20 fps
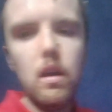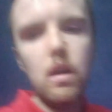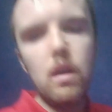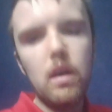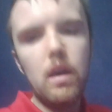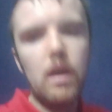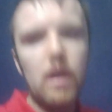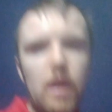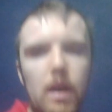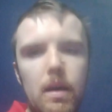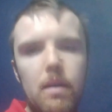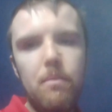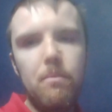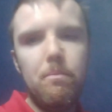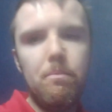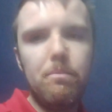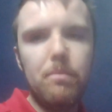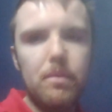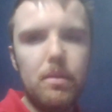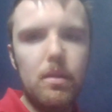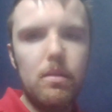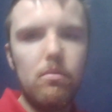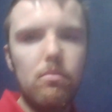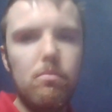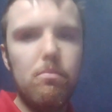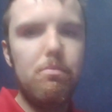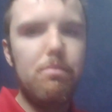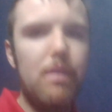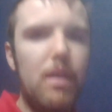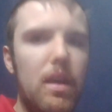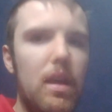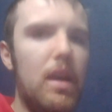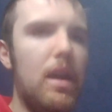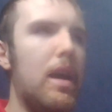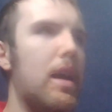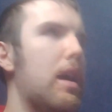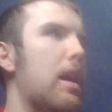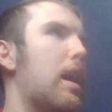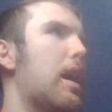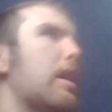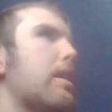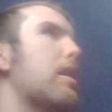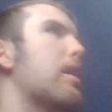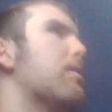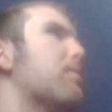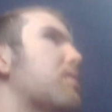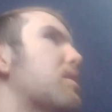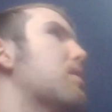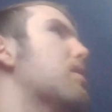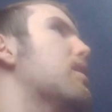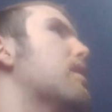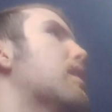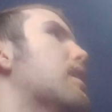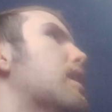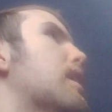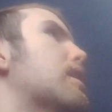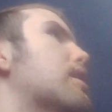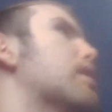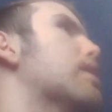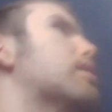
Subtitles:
But yeah, I feel like, as I